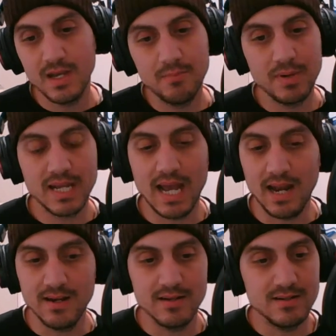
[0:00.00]
But
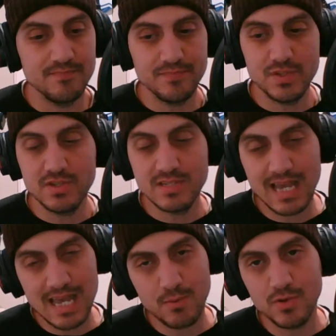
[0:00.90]
again, you
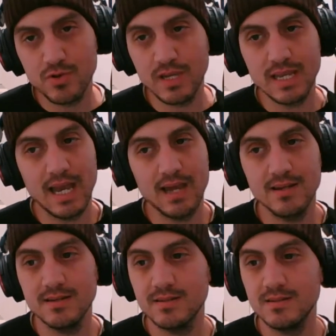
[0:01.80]
take what you can get.
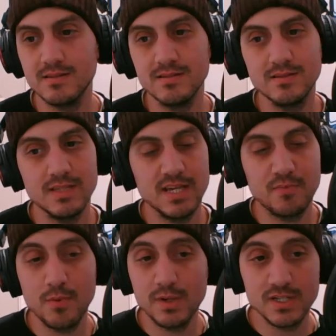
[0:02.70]
If
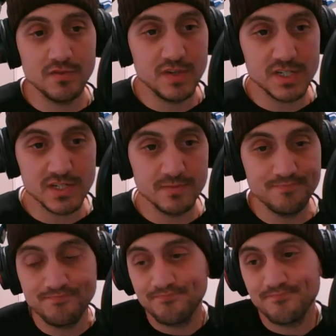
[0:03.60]
we win the division,
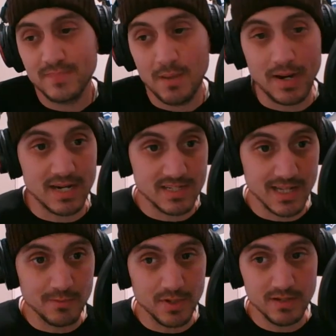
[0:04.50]
am I going to
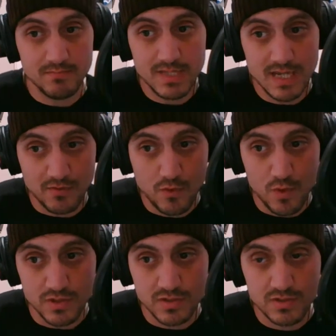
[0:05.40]
celebrate? Yeah, of
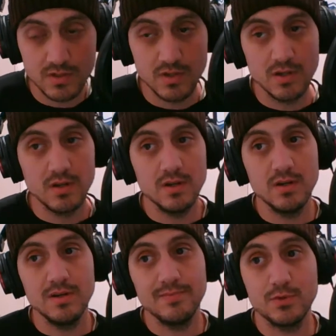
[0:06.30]
course.
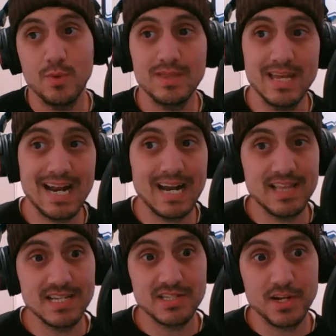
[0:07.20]
Do I think
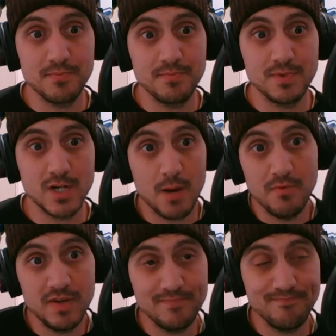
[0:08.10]
anything is going to come
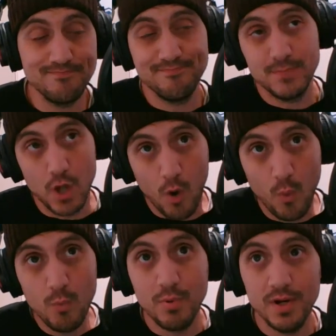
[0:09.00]
of it?
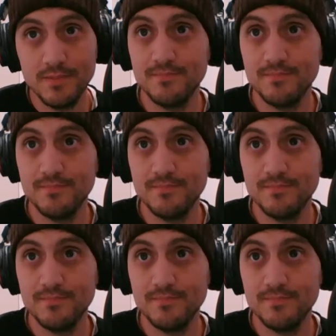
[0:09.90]
No, but